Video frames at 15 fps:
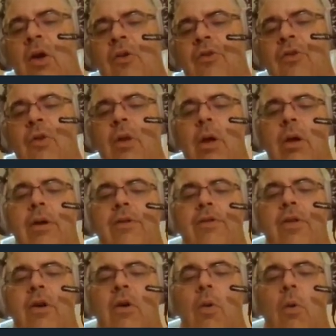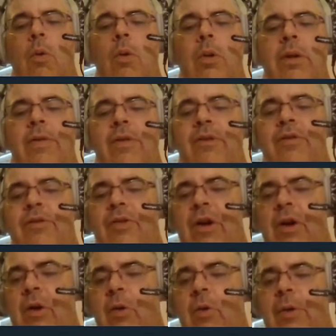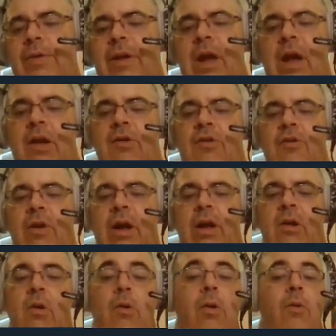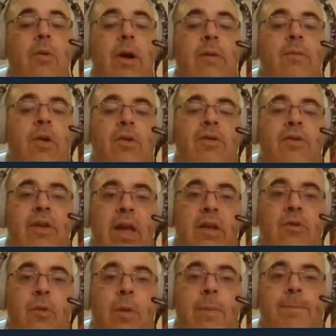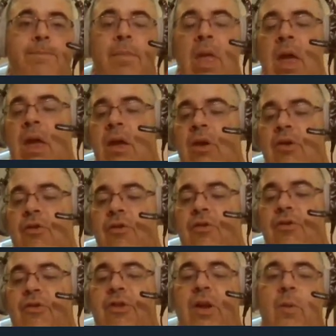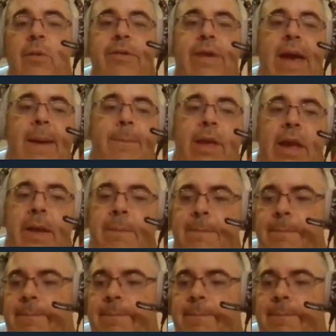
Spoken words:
So long as the cold and the snow and the Ice Dragon all arrived on schedule, she was happy.